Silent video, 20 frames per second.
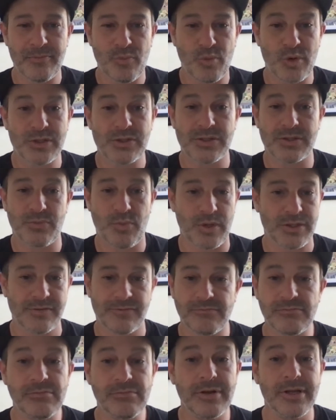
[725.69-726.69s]
which
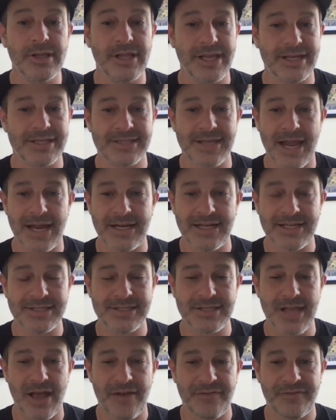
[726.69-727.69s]
was really exciting
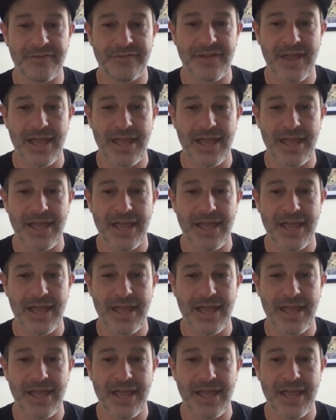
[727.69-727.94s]
stuff.